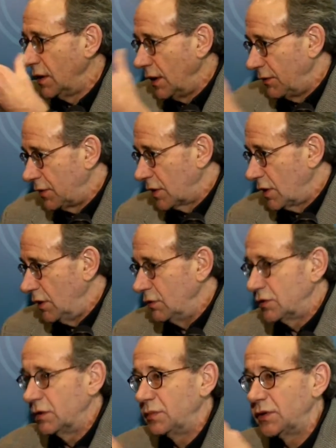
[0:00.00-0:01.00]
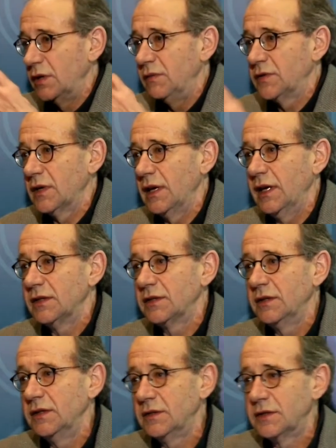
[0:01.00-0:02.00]
If the coach observes a
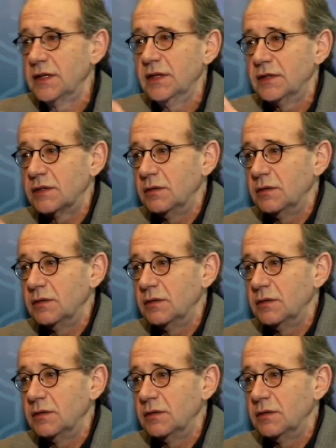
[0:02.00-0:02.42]
lesson and sees